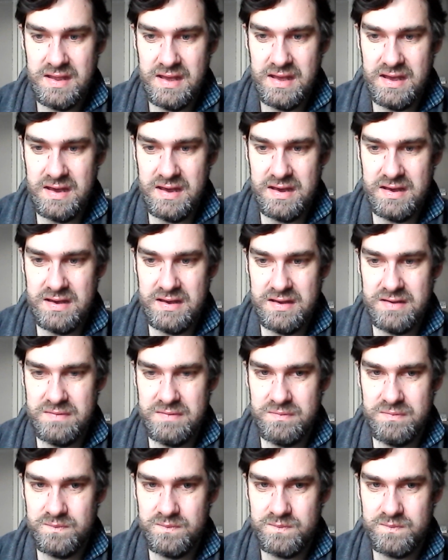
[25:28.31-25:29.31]

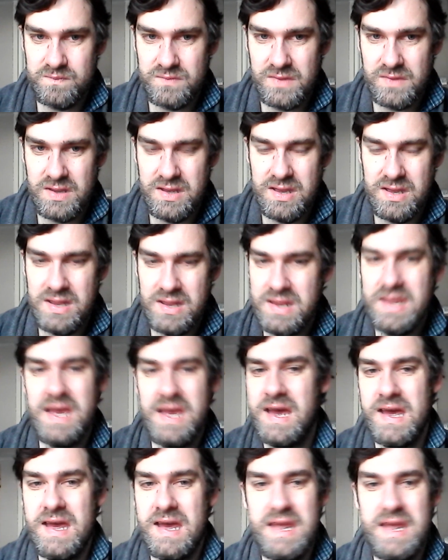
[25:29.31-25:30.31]

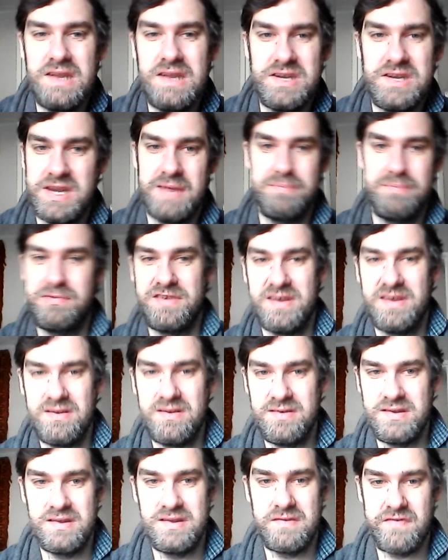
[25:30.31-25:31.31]
Yeah, each
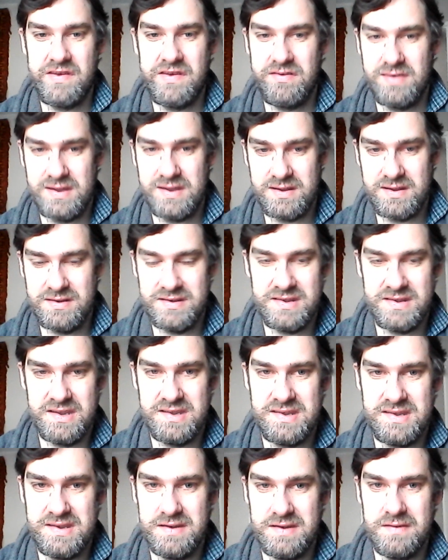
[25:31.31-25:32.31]
episode is very
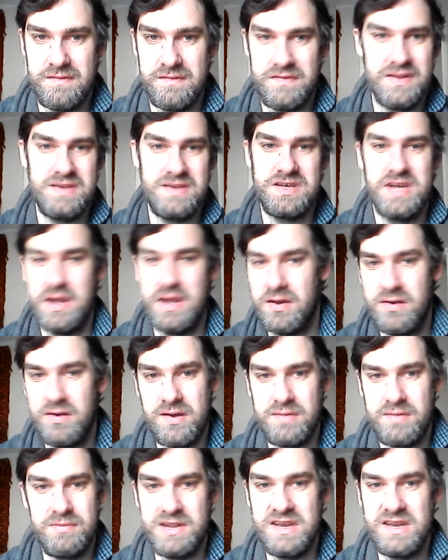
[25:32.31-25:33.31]
consistent of this show.
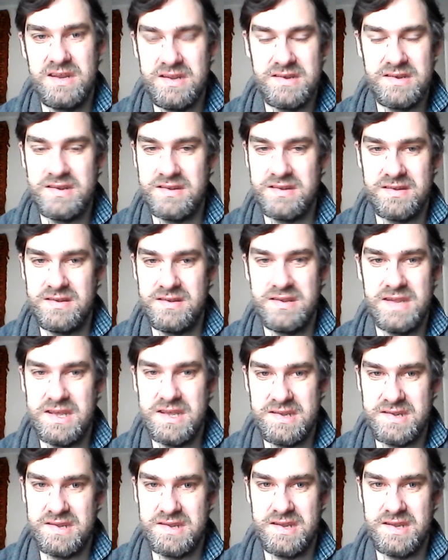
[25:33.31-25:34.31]
I mean, it doesn't
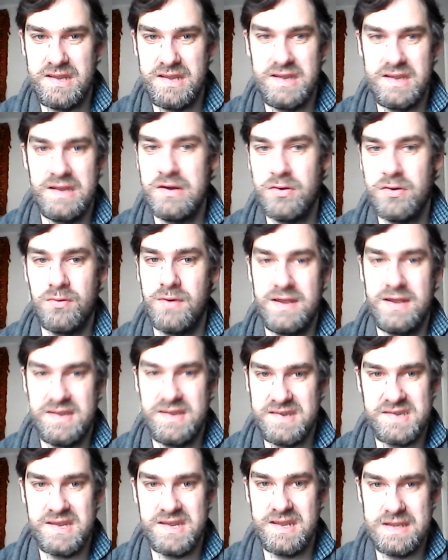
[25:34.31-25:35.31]
necessarily
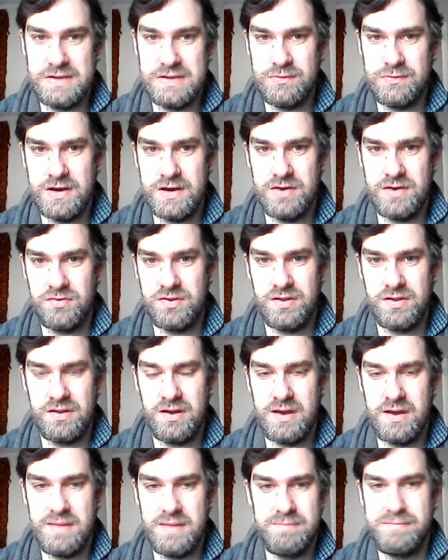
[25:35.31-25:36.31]
always set the world
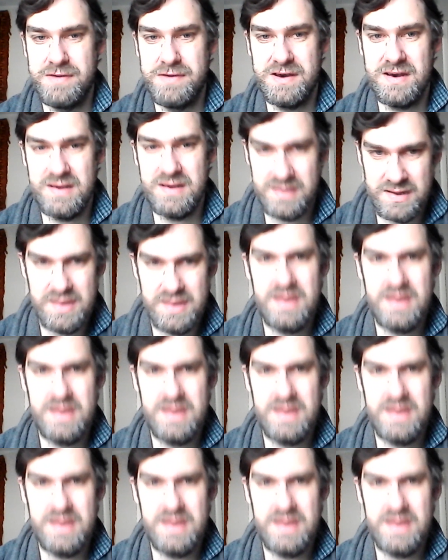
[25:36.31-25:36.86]
alight, but